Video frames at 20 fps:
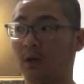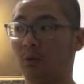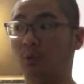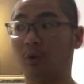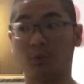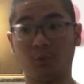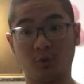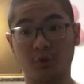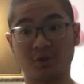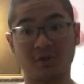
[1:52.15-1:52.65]

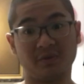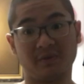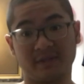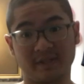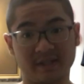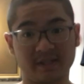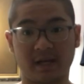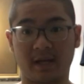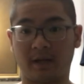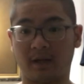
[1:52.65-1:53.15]
World War II is
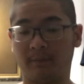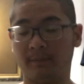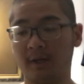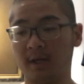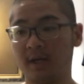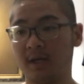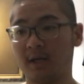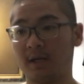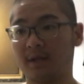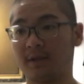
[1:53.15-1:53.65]
set up.
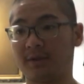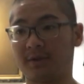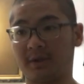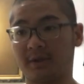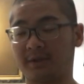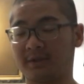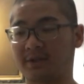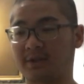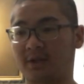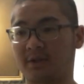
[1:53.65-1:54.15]

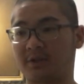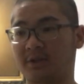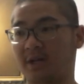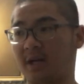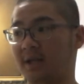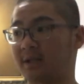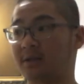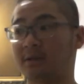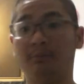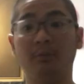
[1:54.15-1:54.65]
Things such
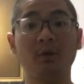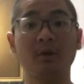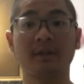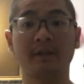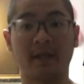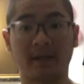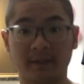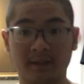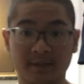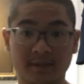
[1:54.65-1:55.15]
as the
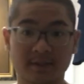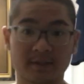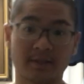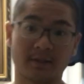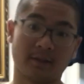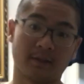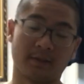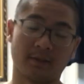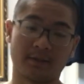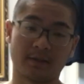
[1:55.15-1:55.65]
Mukden
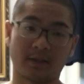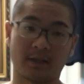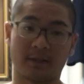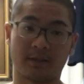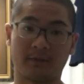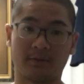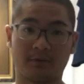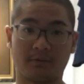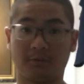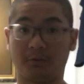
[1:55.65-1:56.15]
incident,
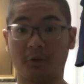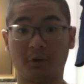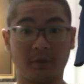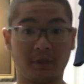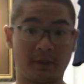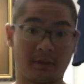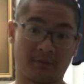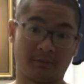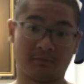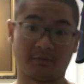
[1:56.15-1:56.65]
and
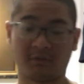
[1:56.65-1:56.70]
learning